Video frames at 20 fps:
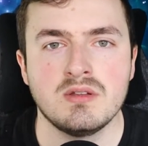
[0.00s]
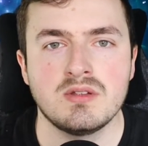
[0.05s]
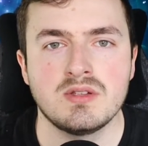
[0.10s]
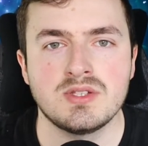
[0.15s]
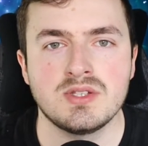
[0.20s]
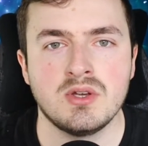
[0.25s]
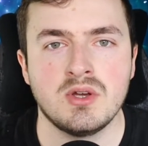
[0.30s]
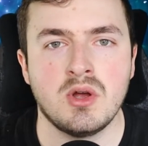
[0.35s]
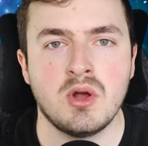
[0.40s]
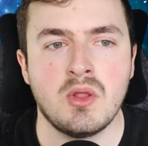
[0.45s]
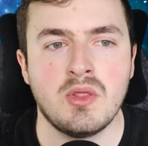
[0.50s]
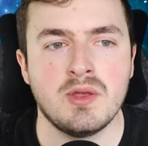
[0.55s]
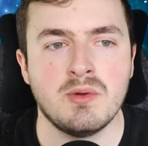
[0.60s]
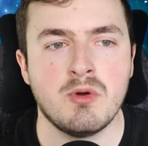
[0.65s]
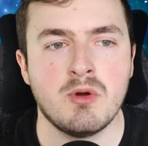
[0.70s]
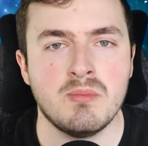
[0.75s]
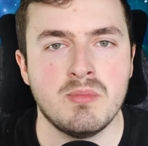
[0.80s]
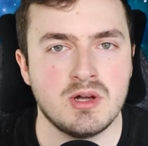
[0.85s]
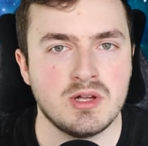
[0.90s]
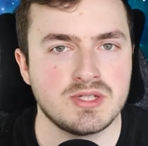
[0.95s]
So they
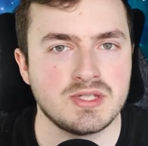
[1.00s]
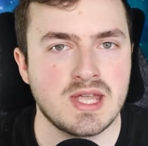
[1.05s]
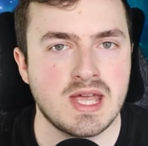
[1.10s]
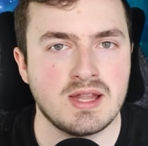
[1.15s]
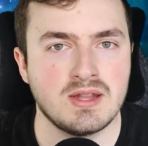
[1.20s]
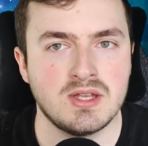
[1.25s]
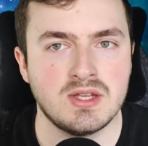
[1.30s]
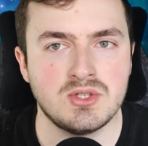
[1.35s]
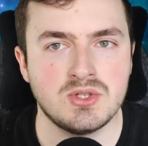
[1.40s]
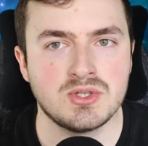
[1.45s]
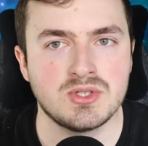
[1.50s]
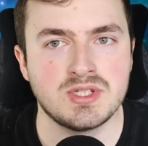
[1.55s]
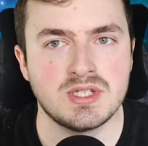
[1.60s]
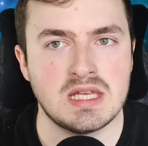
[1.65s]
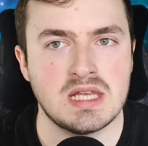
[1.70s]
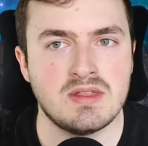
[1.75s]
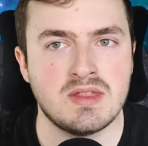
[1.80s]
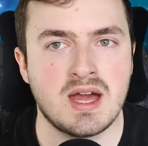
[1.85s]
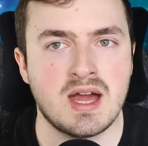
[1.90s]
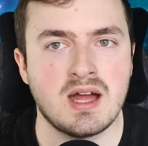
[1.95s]
will most likely just
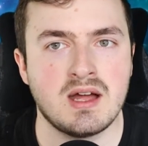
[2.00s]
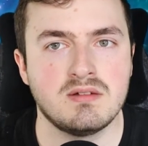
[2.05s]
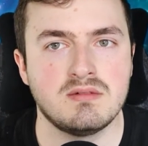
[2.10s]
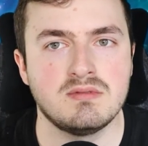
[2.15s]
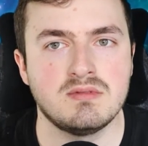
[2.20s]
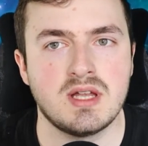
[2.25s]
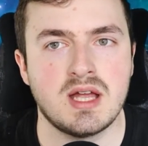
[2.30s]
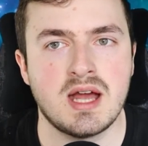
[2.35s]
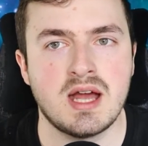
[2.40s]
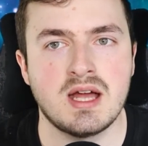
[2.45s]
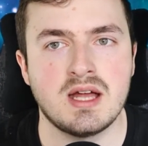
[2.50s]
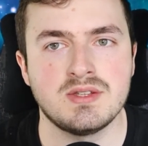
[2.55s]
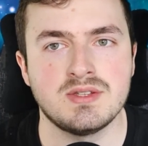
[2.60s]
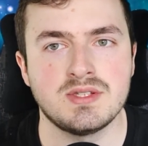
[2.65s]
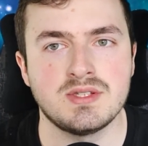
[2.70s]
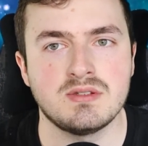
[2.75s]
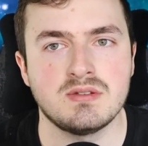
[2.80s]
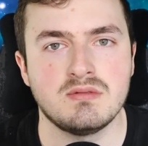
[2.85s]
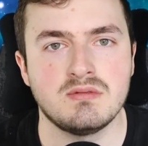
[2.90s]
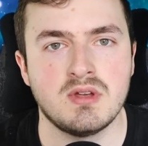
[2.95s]
see that
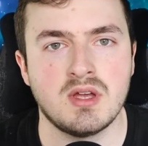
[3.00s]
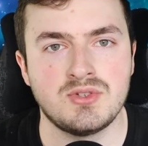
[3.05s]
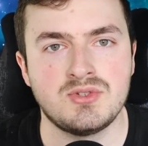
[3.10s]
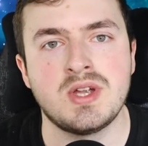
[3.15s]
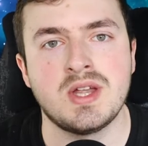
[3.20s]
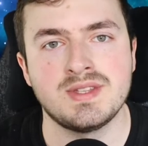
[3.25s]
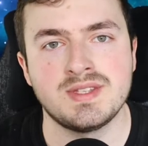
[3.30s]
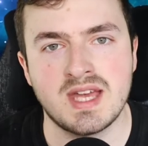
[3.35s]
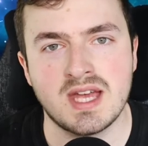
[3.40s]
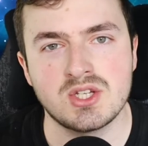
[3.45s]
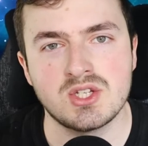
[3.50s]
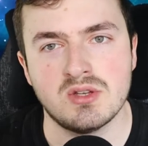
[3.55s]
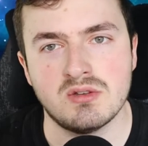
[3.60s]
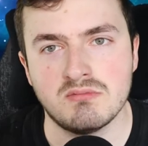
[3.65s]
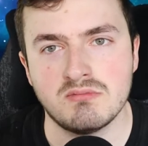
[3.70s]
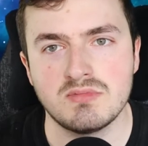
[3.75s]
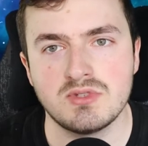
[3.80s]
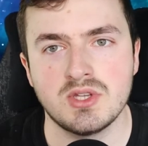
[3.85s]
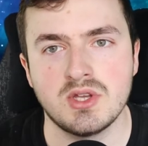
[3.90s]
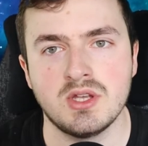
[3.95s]
as a transaction,
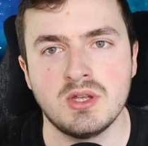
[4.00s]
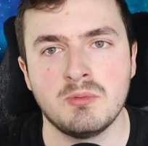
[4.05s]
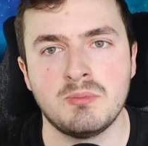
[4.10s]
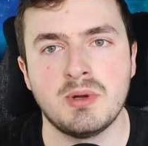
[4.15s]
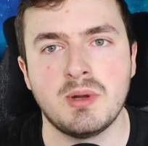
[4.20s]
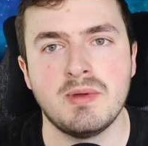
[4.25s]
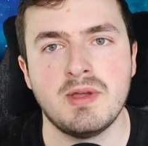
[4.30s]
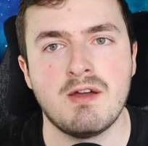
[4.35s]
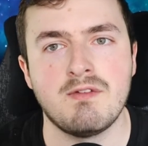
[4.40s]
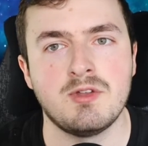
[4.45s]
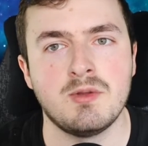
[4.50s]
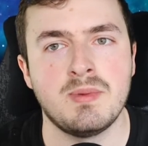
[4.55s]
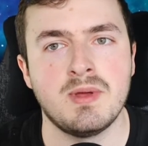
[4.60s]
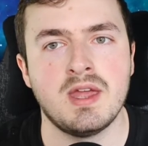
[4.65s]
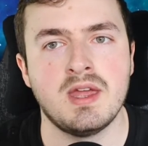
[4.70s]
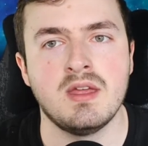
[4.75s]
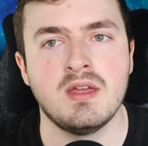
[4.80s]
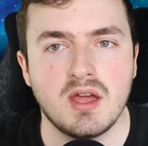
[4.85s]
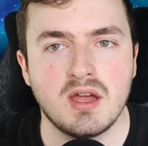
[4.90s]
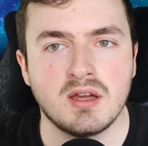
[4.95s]
so you'll probably have to
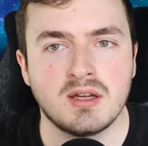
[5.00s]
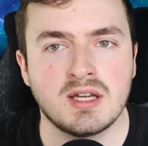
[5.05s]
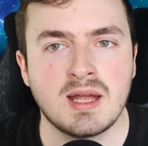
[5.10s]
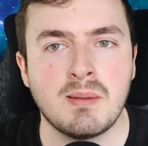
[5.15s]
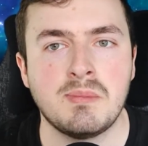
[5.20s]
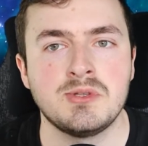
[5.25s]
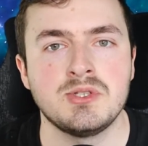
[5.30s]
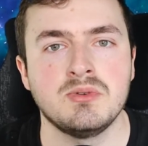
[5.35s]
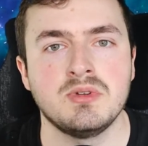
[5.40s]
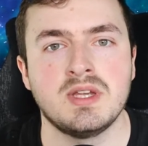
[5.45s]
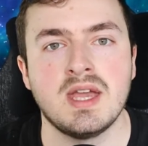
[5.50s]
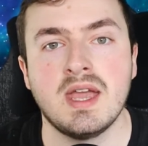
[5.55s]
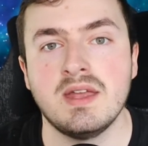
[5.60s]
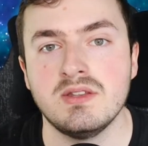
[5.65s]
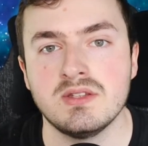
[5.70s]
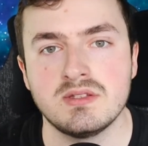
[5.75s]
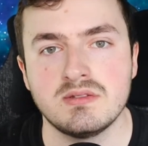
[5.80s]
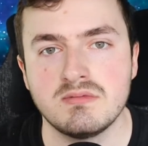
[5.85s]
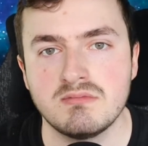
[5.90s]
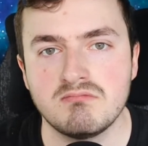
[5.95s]
pay capital
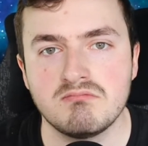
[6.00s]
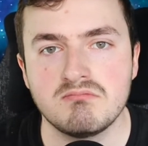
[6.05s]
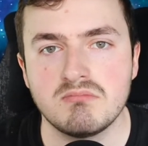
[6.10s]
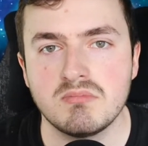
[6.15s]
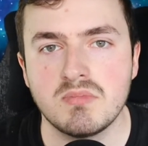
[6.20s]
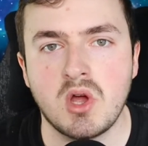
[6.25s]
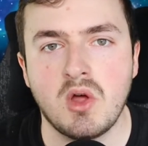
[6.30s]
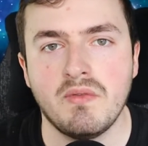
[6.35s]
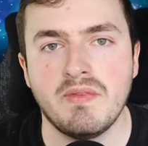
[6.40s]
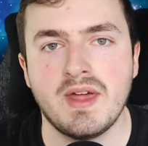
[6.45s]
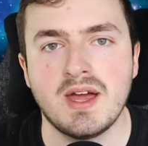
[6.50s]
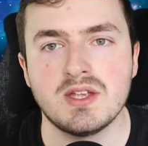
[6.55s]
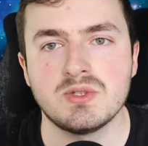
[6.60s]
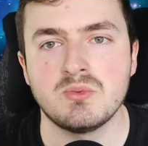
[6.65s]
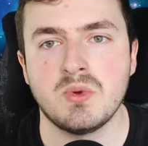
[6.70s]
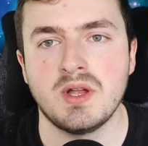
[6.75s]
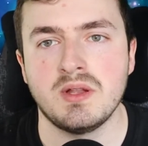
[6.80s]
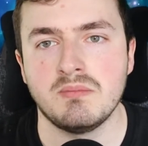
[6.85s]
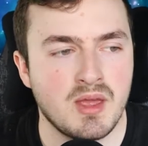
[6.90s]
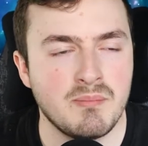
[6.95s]
gains on that as
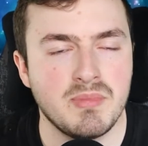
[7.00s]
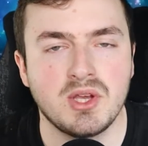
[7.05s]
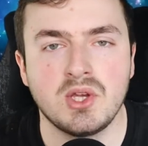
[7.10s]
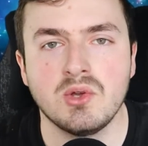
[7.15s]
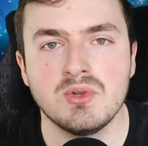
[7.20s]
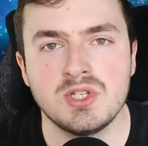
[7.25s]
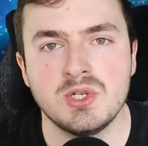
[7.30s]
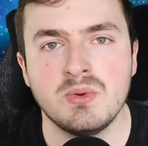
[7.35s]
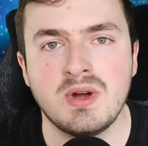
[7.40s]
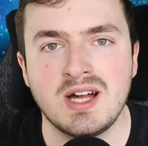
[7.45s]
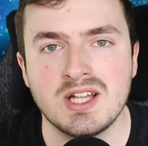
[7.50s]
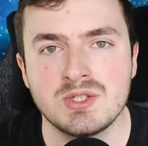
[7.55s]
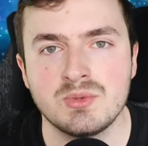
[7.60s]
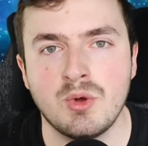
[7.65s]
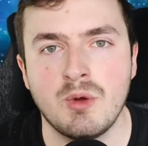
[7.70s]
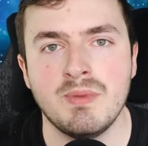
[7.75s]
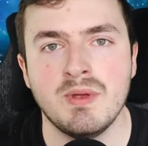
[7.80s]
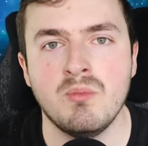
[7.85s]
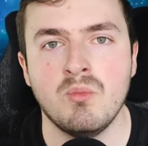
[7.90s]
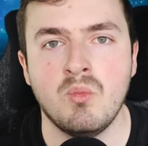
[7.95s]
well. And because you are
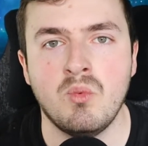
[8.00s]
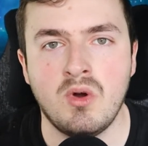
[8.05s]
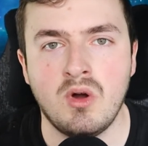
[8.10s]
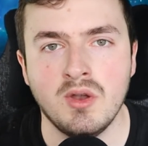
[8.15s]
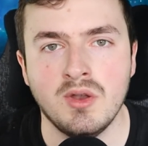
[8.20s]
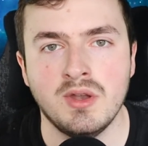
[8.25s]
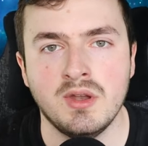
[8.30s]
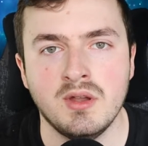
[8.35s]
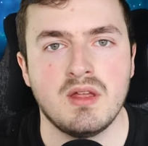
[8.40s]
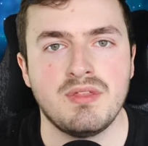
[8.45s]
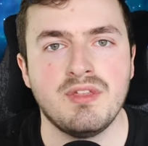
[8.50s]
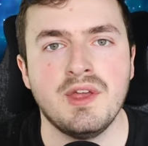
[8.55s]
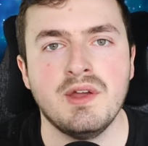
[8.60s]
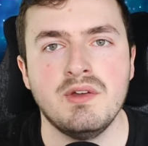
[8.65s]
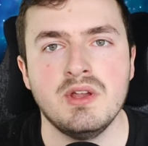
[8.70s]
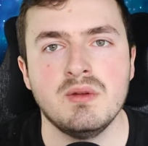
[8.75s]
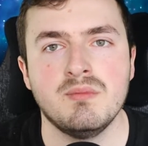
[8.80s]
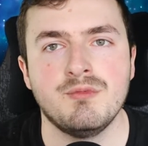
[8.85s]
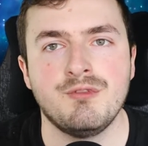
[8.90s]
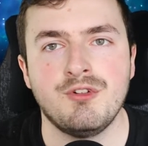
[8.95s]
swapping one
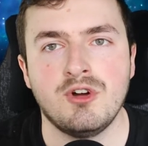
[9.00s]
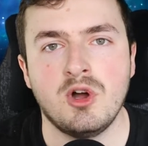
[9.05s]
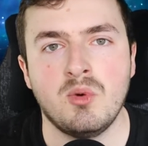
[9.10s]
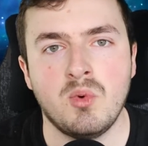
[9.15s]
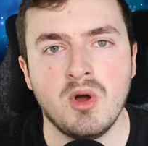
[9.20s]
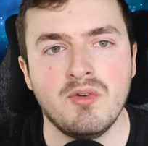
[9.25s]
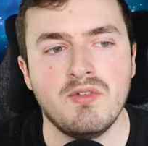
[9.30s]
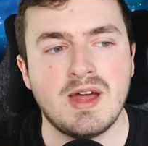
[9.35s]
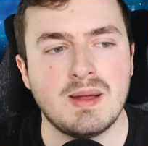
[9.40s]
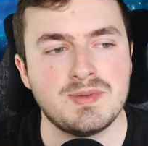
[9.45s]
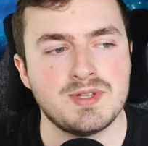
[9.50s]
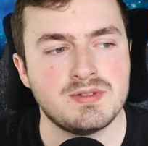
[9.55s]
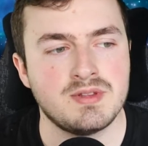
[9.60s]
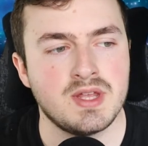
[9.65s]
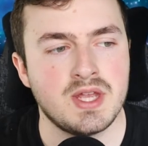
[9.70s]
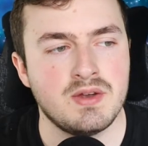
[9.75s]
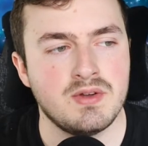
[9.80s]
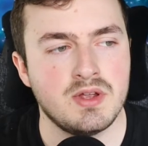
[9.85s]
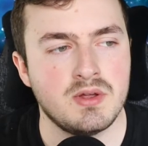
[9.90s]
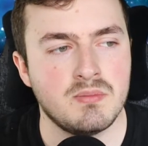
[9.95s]
Ethereum for one wrapped
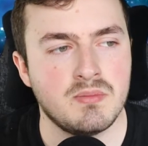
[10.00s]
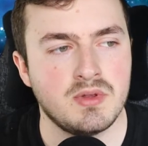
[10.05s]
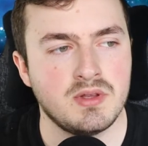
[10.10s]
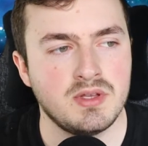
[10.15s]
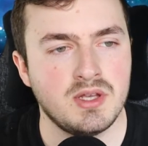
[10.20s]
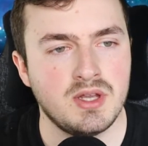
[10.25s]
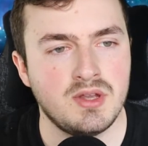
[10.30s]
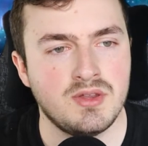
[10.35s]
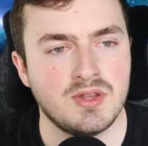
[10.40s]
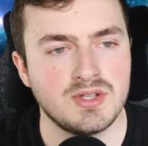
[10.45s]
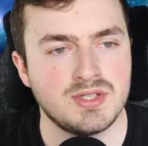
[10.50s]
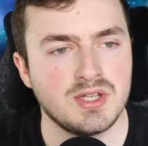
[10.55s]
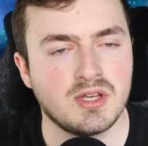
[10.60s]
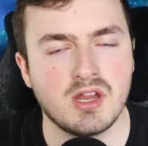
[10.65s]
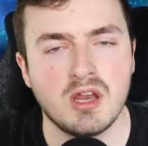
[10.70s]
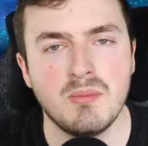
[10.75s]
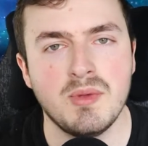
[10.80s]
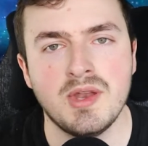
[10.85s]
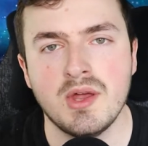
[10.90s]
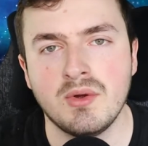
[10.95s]
Ethereum, there's going
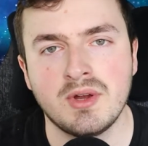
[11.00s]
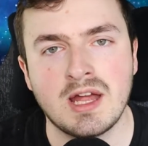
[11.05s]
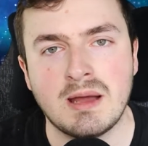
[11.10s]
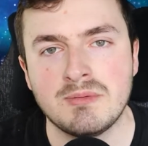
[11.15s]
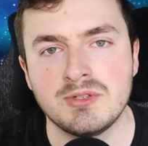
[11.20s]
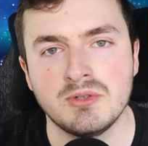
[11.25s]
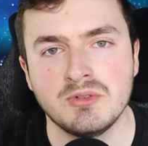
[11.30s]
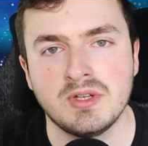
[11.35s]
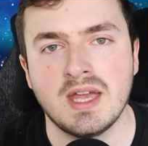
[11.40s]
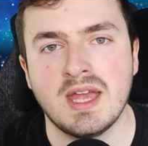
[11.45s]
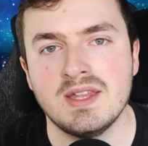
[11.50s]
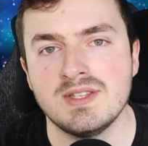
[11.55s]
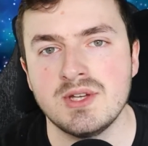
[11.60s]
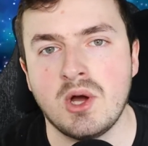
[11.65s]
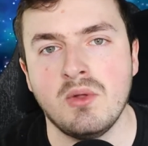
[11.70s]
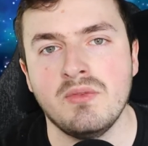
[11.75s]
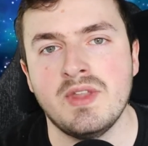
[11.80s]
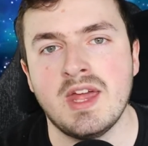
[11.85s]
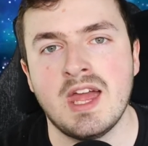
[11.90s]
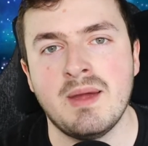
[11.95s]
to be no capital gains
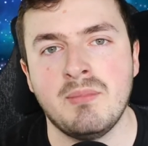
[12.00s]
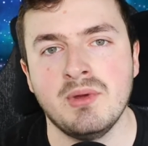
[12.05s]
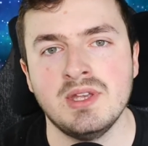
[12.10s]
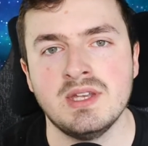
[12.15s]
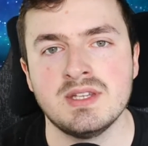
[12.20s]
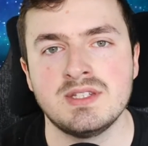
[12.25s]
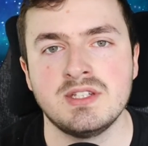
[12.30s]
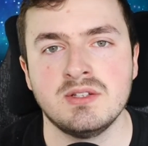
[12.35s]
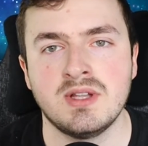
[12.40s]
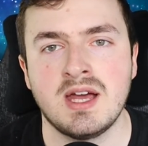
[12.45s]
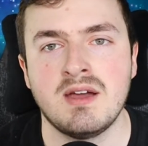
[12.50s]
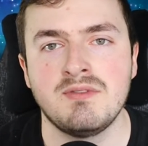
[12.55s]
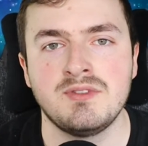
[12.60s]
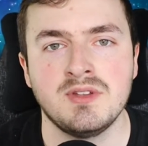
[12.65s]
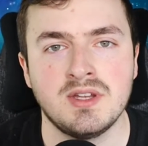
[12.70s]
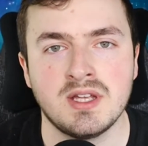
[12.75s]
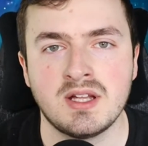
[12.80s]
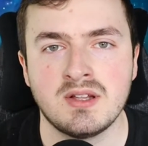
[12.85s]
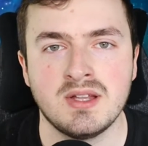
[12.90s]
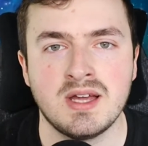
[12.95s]
on there, but you still have to
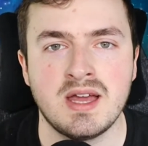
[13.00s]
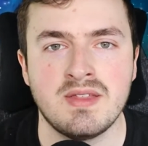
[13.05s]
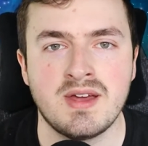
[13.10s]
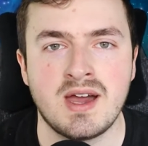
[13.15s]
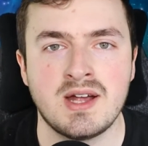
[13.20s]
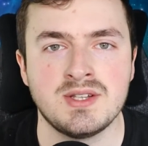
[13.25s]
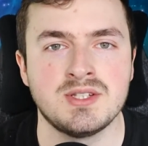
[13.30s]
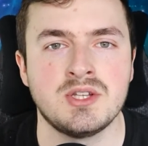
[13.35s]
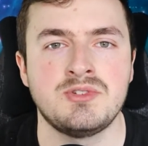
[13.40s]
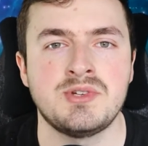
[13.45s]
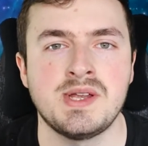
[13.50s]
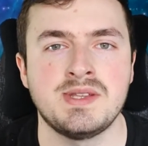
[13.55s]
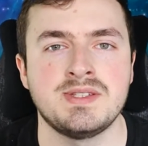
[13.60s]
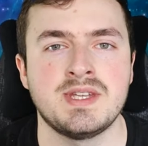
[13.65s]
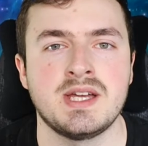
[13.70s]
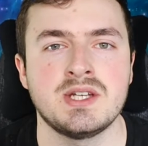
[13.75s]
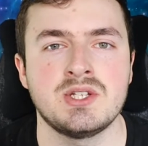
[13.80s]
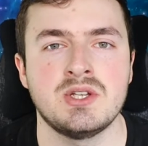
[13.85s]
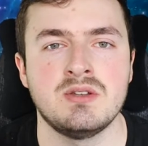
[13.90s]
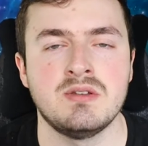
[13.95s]
declare that as a
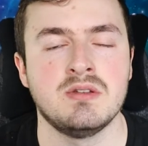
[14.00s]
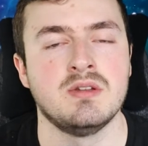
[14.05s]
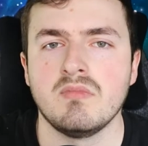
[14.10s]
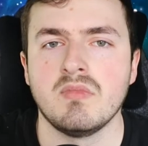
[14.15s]
transaction.